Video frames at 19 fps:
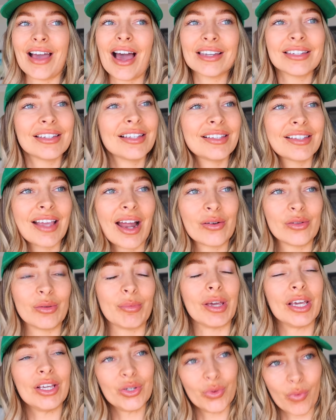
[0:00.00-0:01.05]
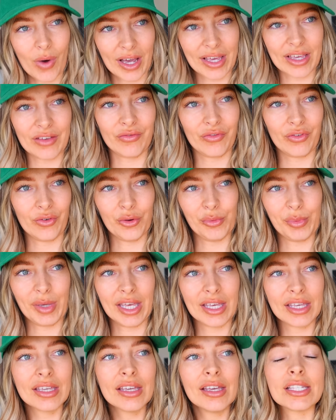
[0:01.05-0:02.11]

Andy's down at the beach waiting for me.